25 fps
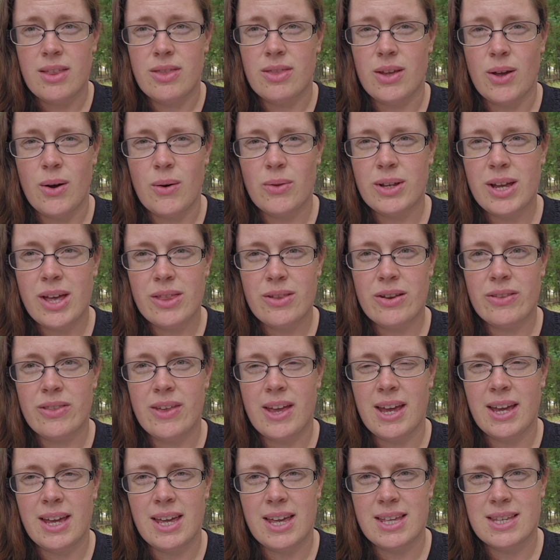The only other
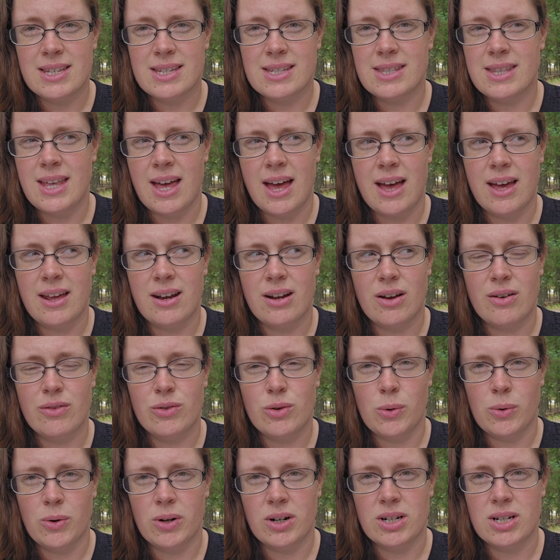thing is that, of
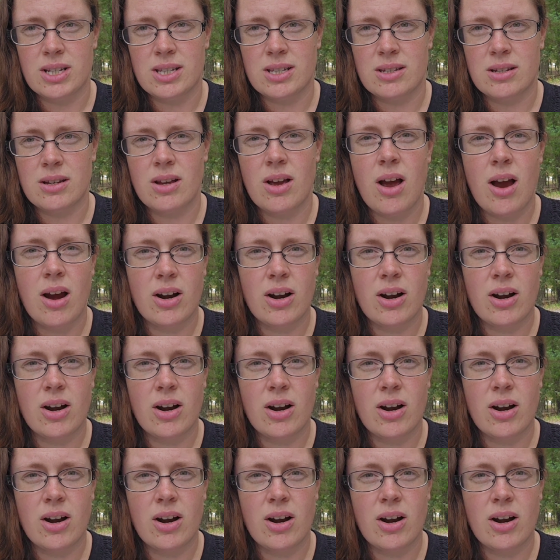course,